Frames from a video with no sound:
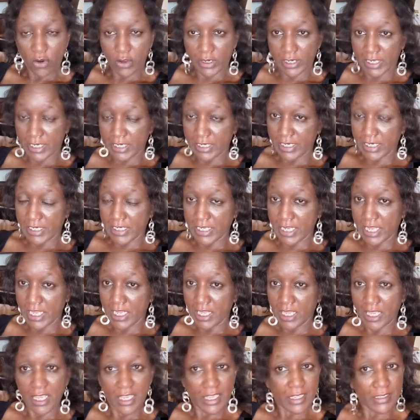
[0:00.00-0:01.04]

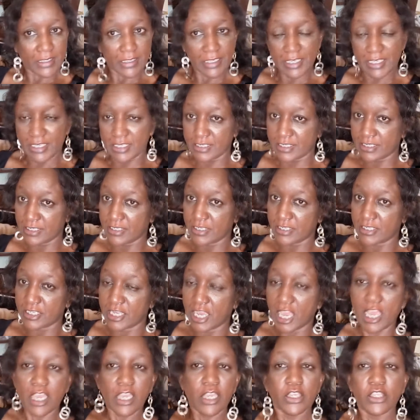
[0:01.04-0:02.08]
horereria,
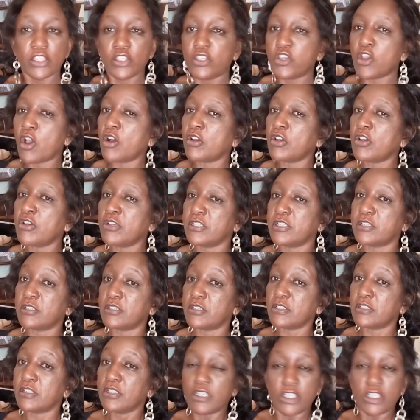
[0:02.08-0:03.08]
kirereria, you're good.